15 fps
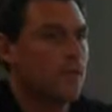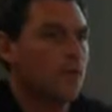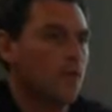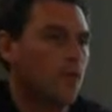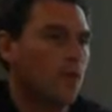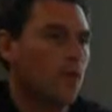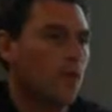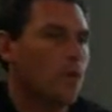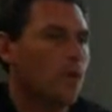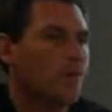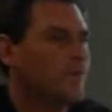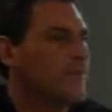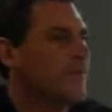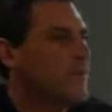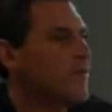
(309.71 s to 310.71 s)
or
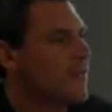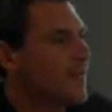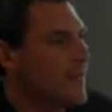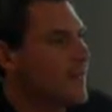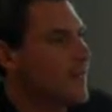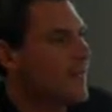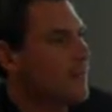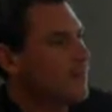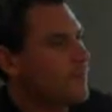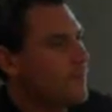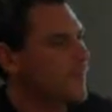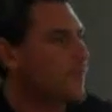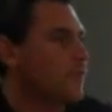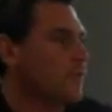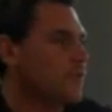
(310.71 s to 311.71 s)
think about
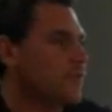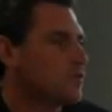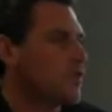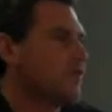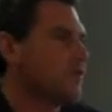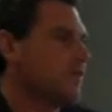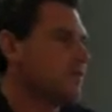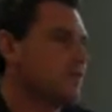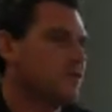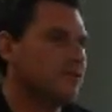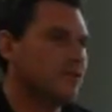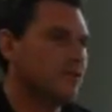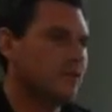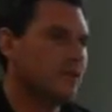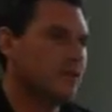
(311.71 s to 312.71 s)
which way round you're
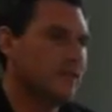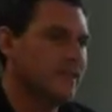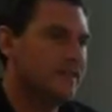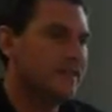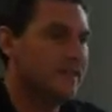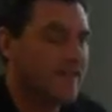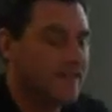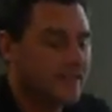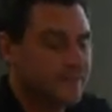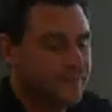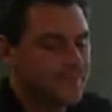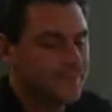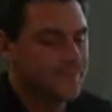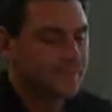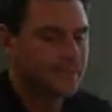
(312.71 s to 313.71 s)
installing your tank.
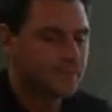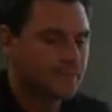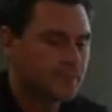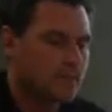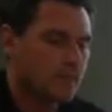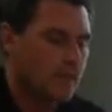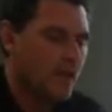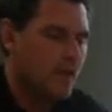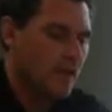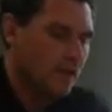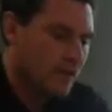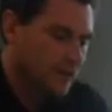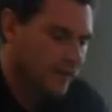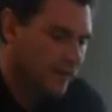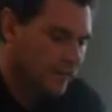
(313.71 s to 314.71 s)

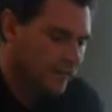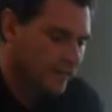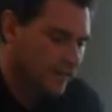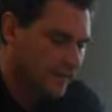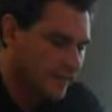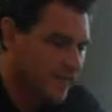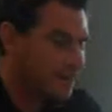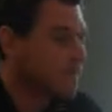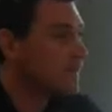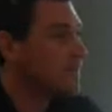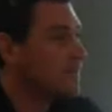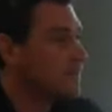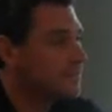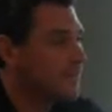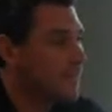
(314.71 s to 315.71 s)
Lid is
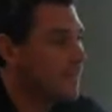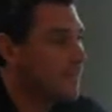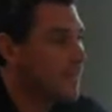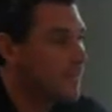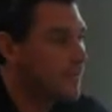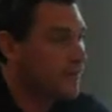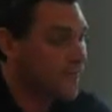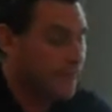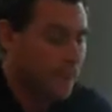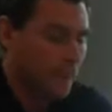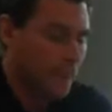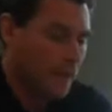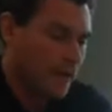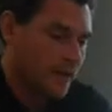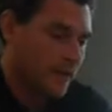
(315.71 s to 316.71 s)
exactly the same lid,
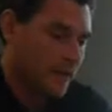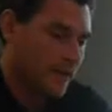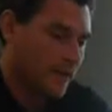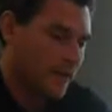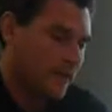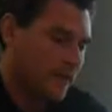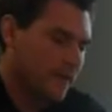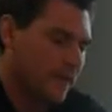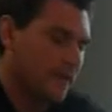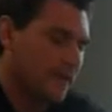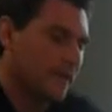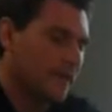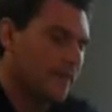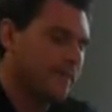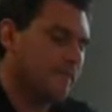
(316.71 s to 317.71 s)
and
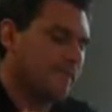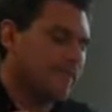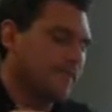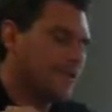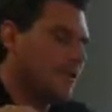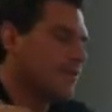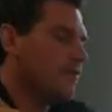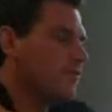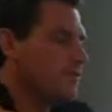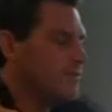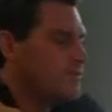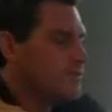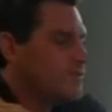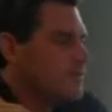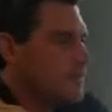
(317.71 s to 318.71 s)
both
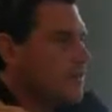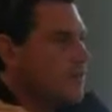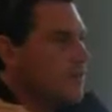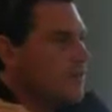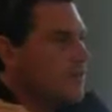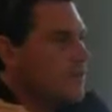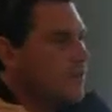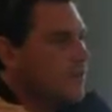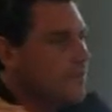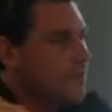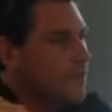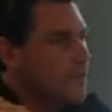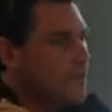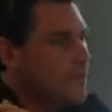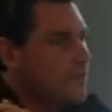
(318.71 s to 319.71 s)
tanks come with two
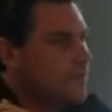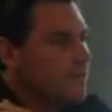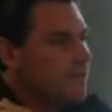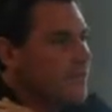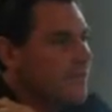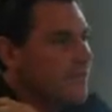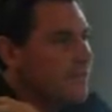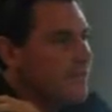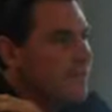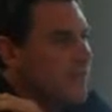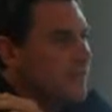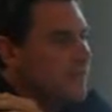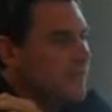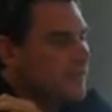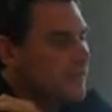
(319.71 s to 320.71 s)
different types of lid.
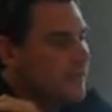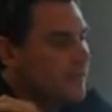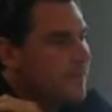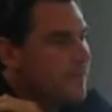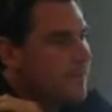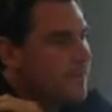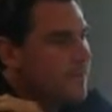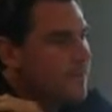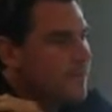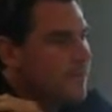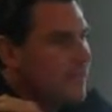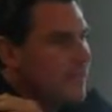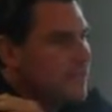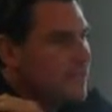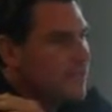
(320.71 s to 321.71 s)
There's a
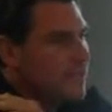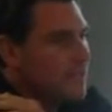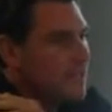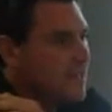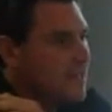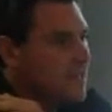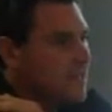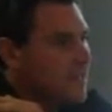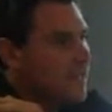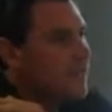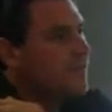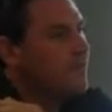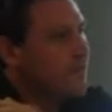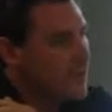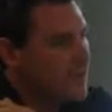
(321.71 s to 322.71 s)
pedestrian lid
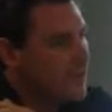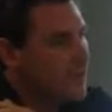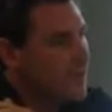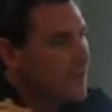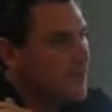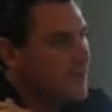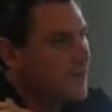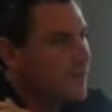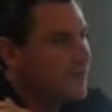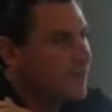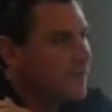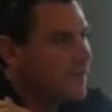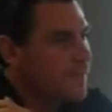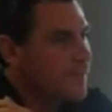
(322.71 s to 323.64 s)
and a vehicle loading lid,